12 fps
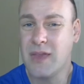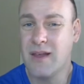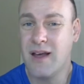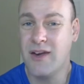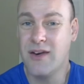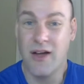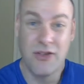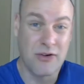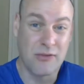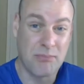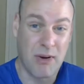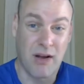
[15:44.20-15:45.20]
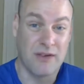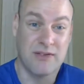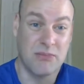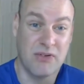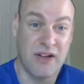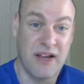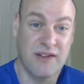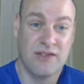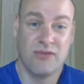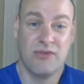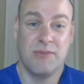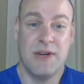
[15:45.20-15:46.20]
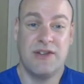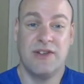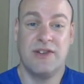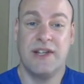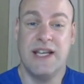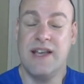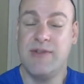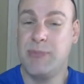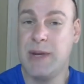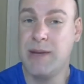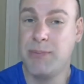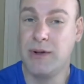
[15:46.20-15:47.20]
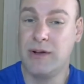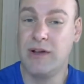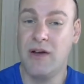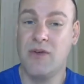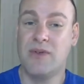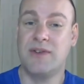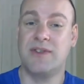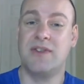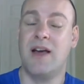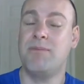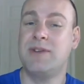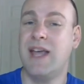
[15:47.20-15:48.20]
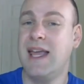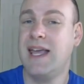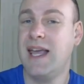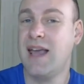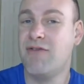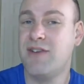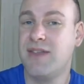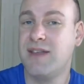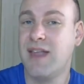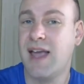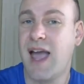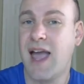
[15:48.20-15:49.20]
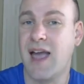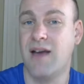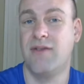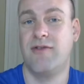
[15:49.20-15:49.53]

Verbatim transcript: another possible answer would be to leave people alone and stop taking everything they have.